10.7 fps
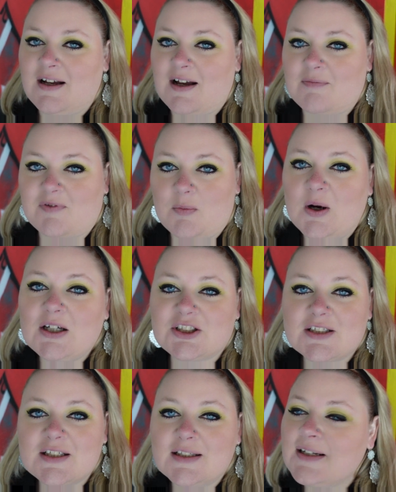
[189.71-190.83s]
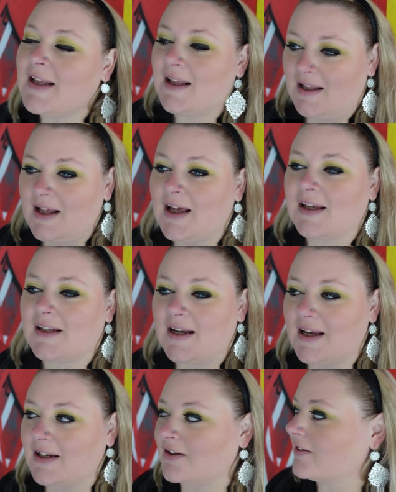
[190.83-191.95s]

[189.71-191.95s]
I'm from Washington, I can handle